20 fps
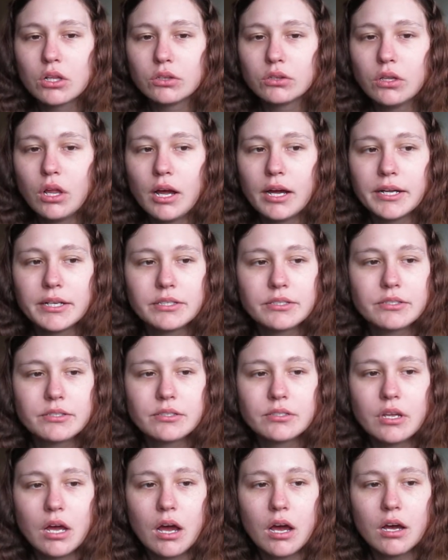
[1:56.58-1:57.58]

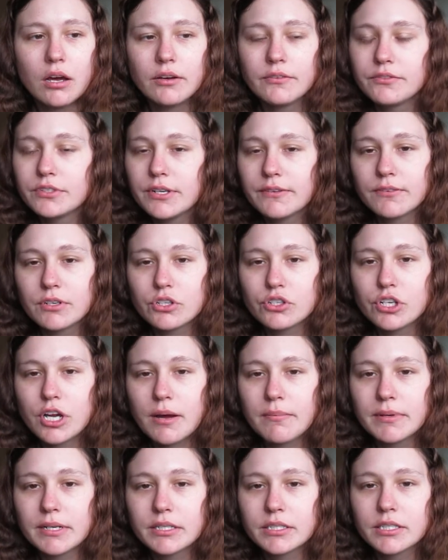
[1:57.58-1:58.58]
lots of different
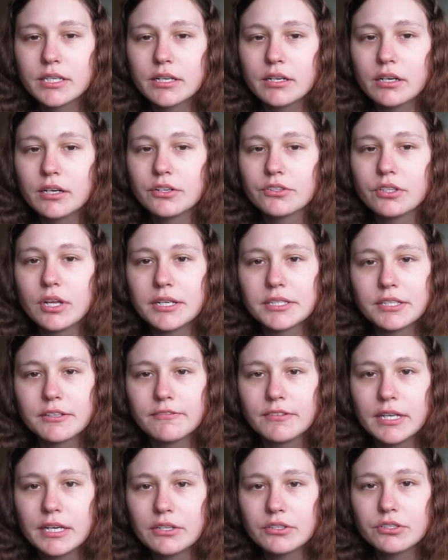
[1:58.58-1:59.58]
shopping centers, lots of
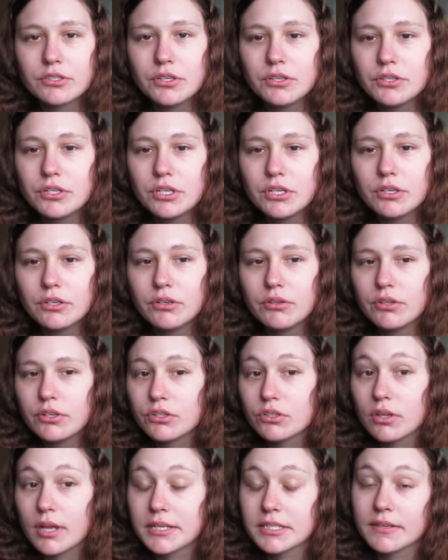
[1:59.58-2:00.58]
things to do.
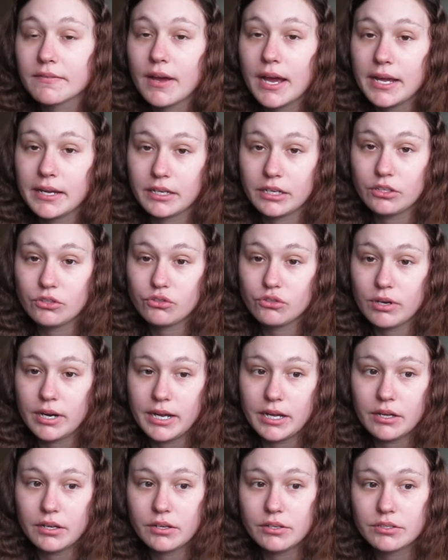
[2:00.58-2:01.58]
There's lots of hiking
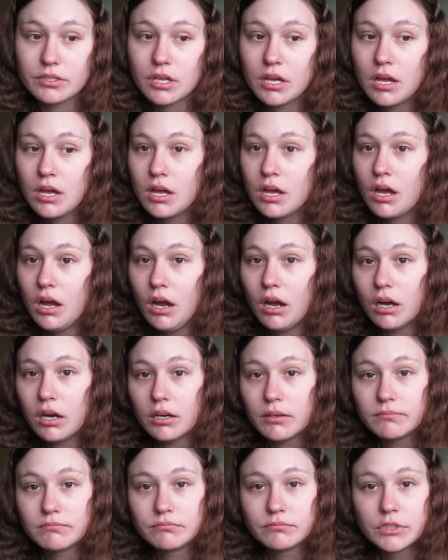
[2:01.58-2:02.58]
trails, a